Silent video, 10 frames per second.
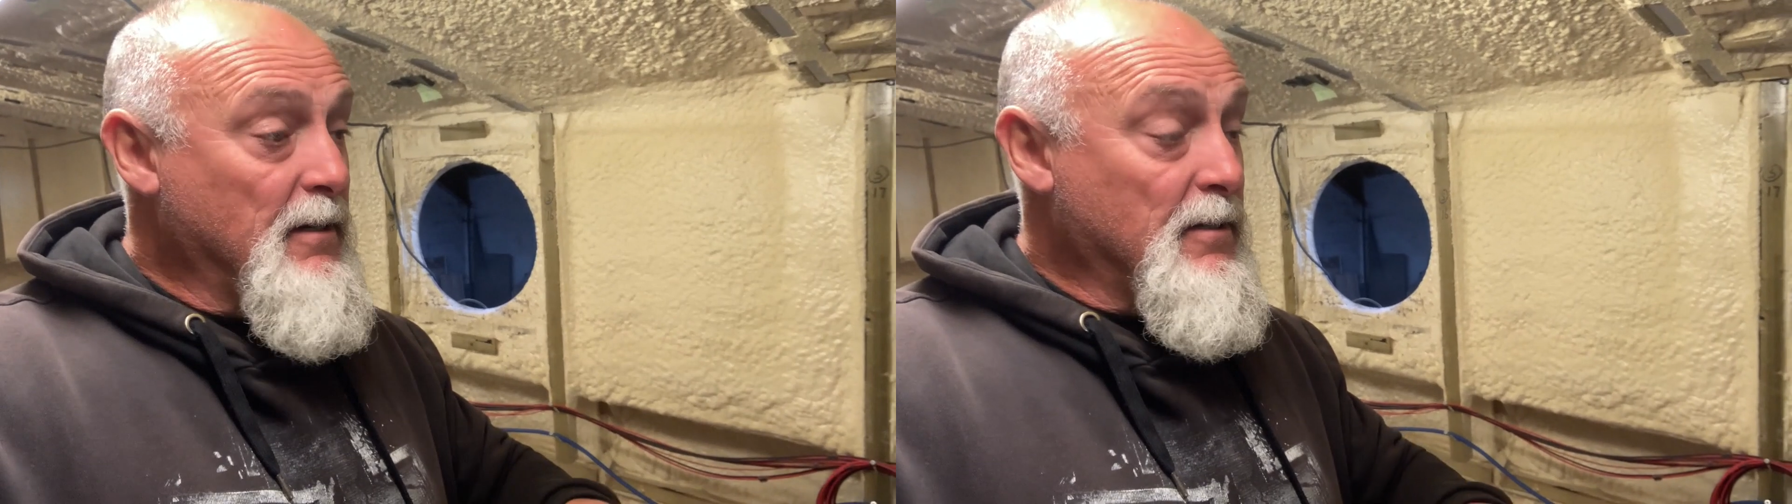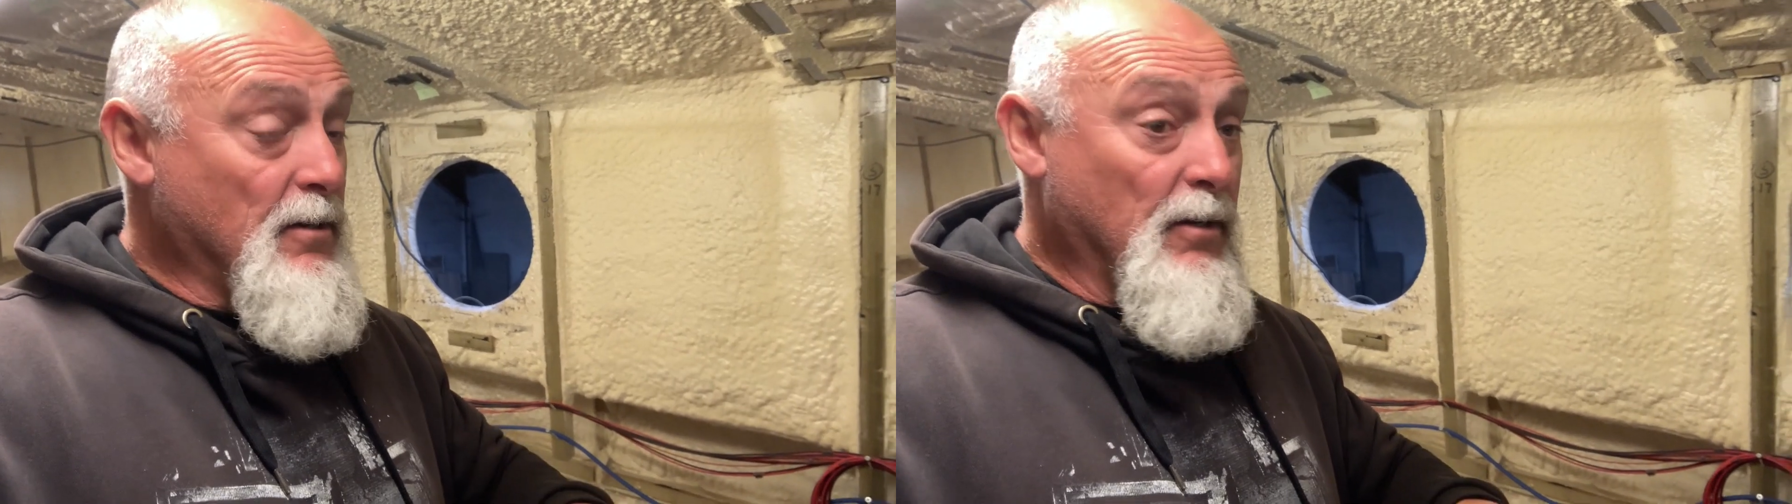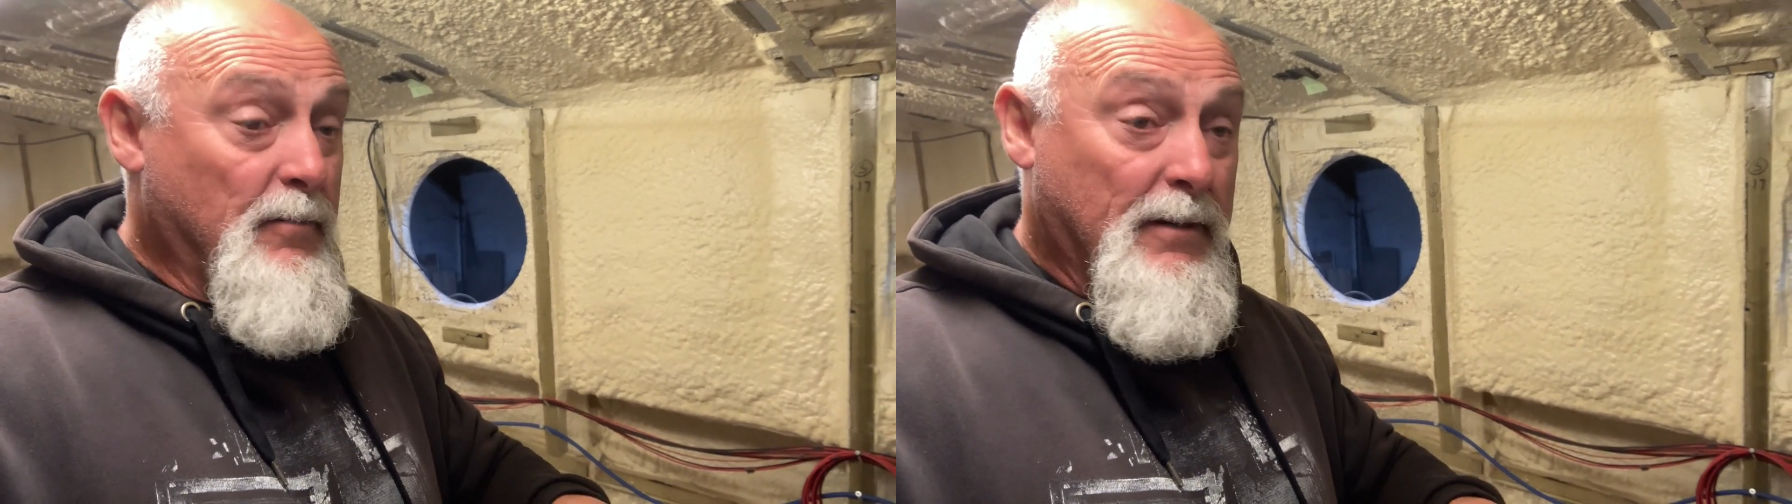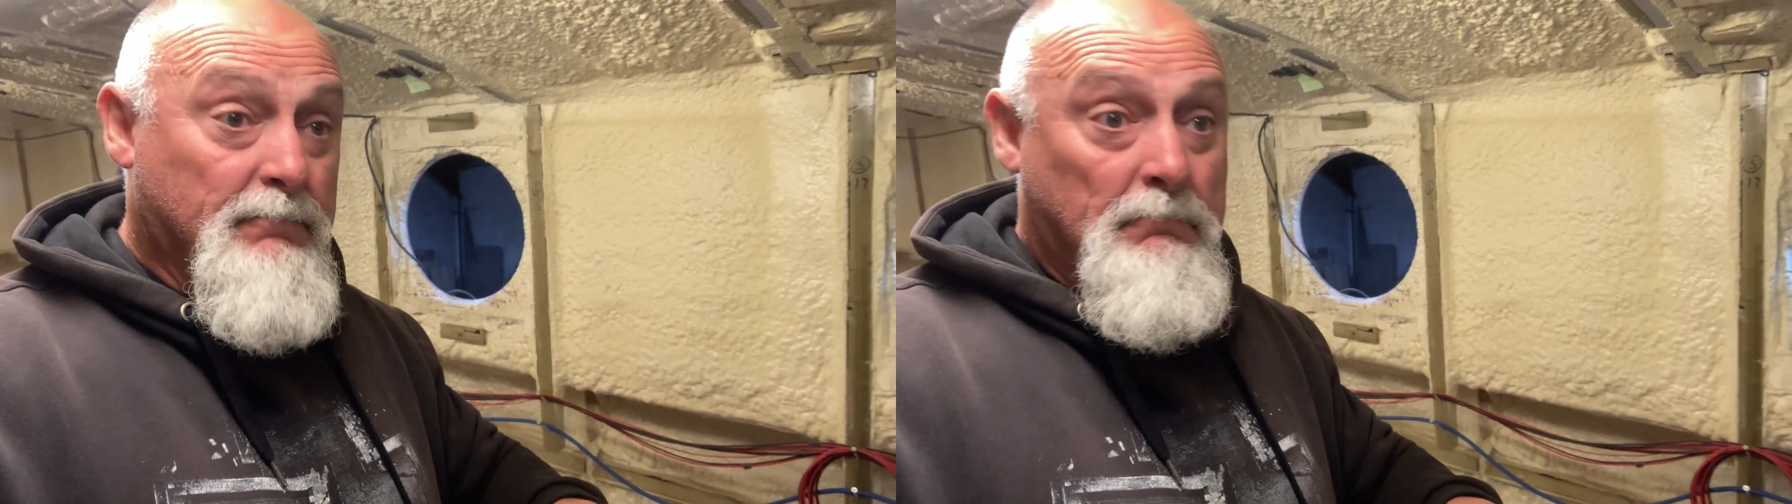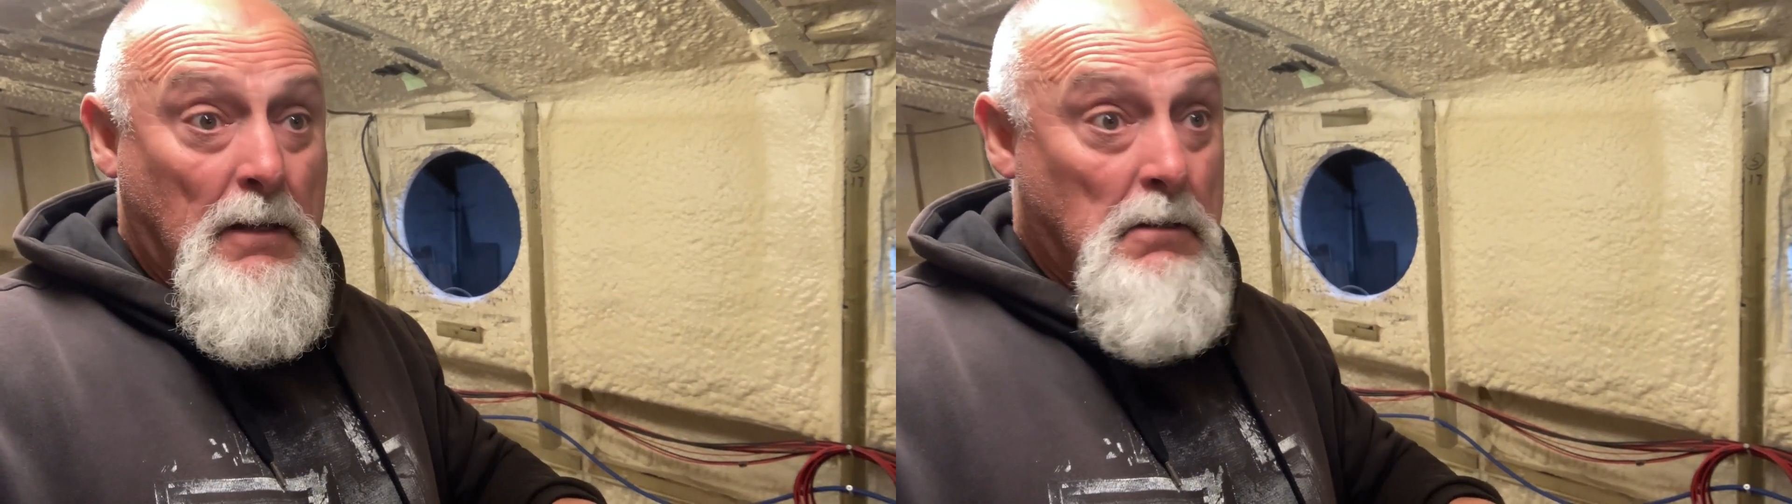it's only
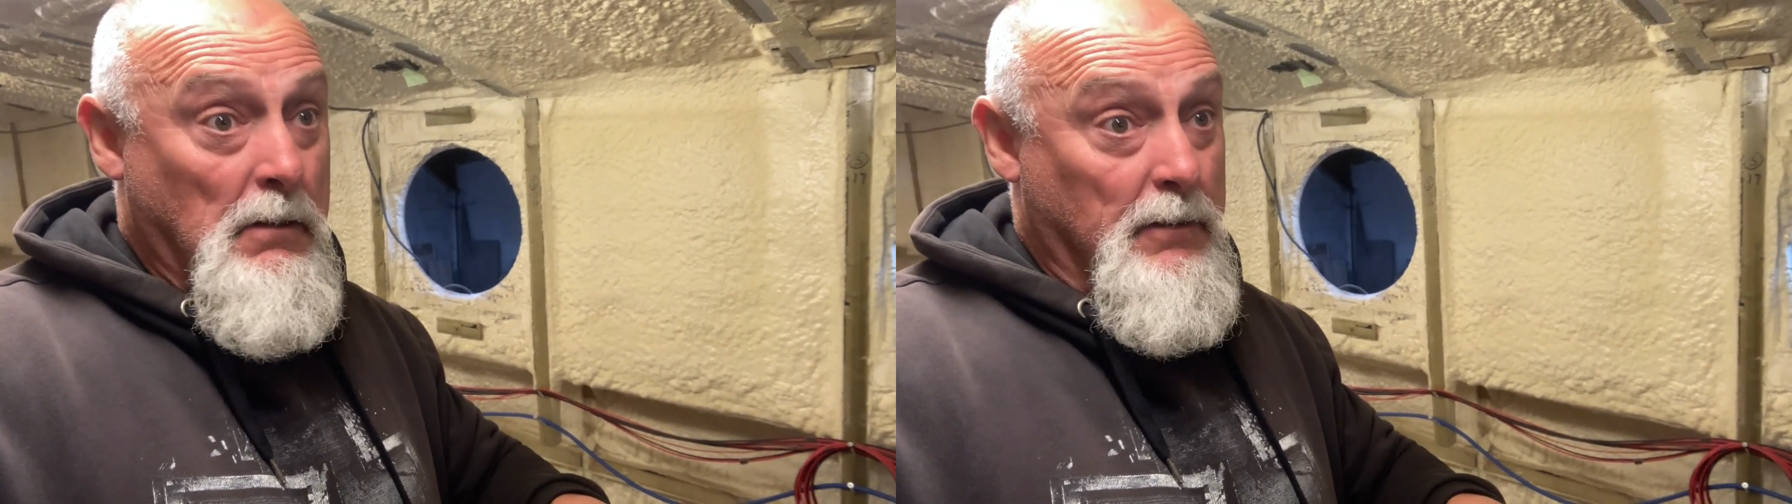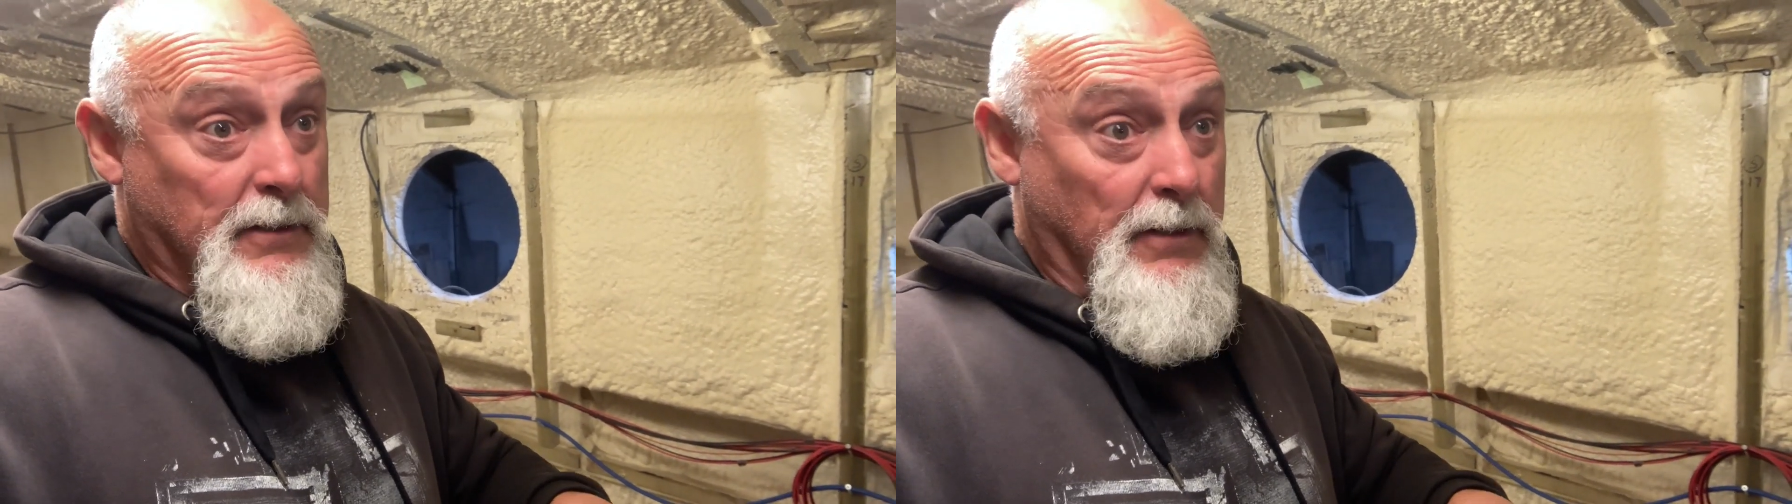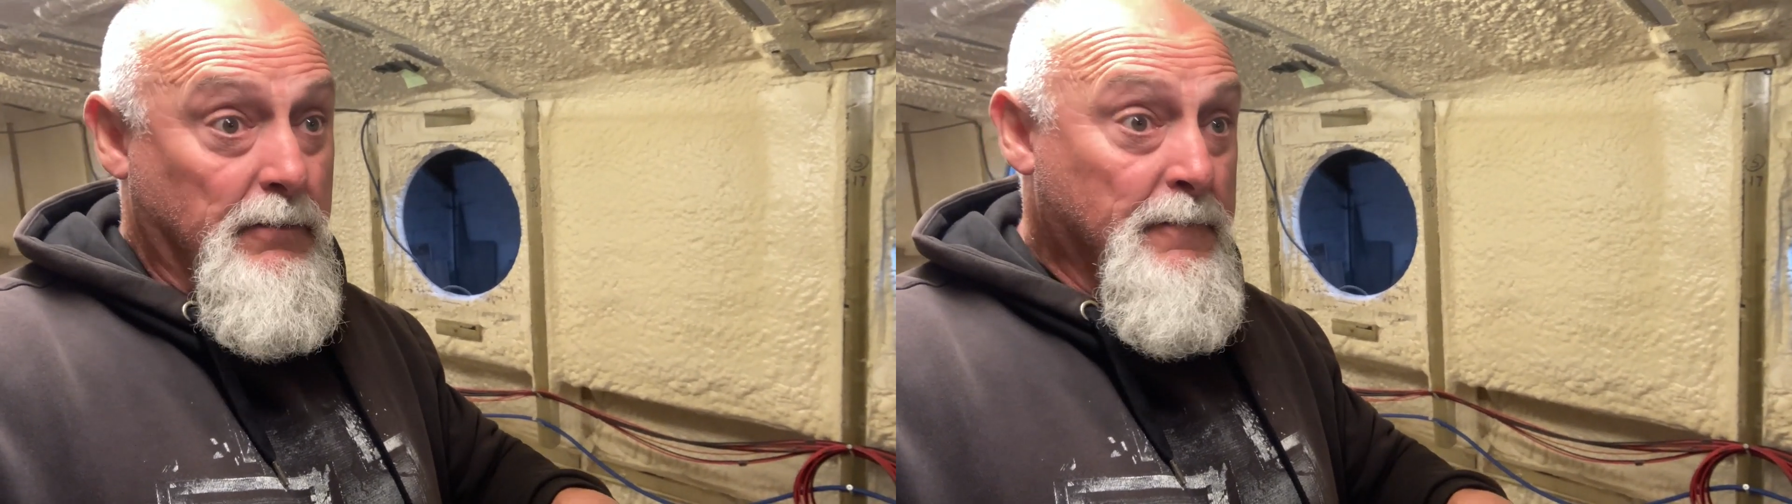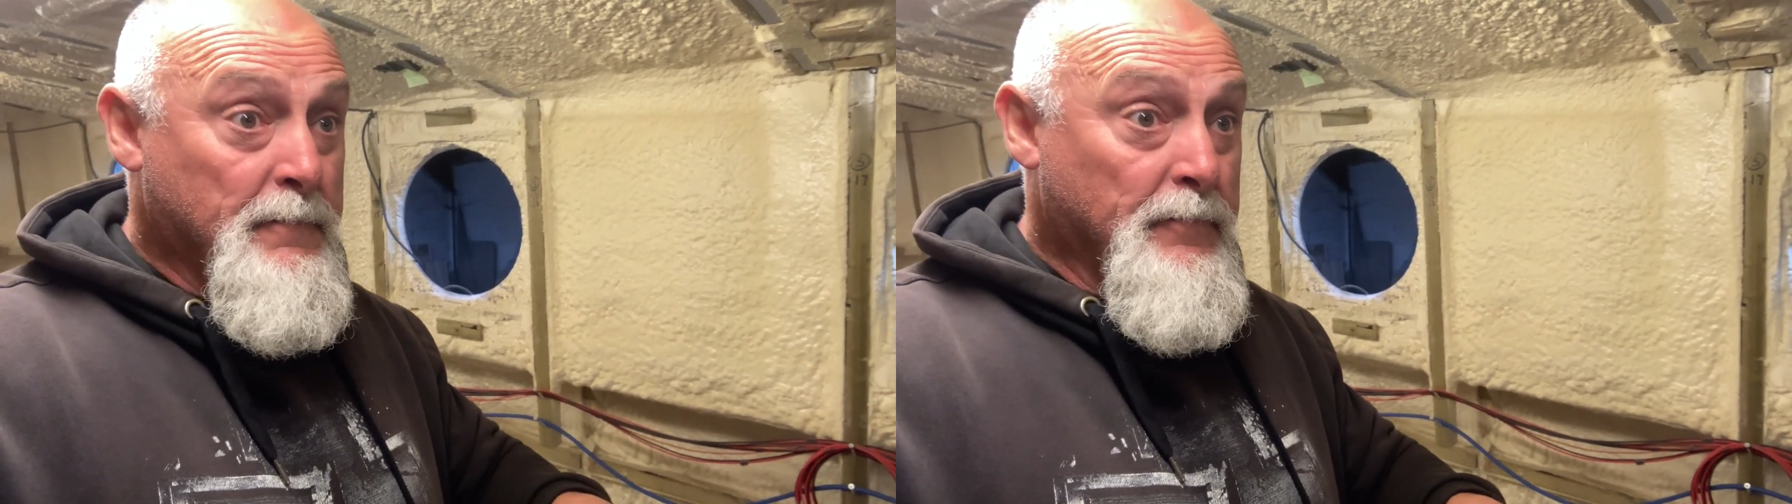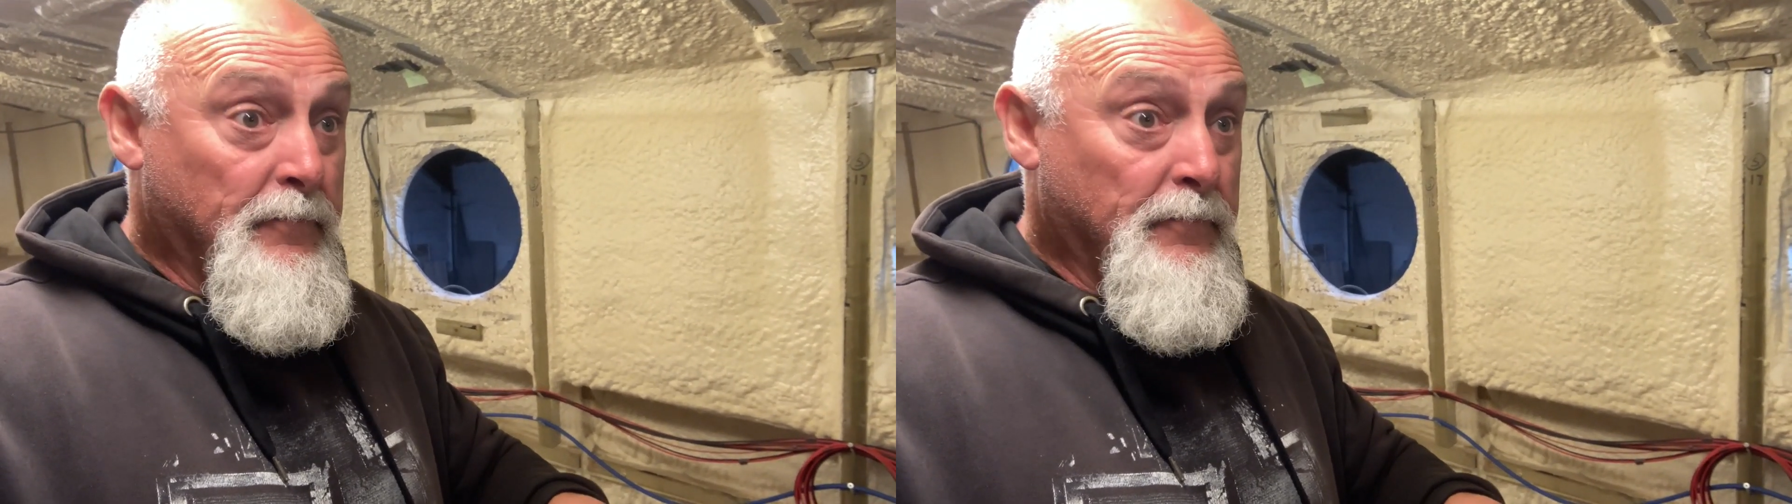been, I don't know,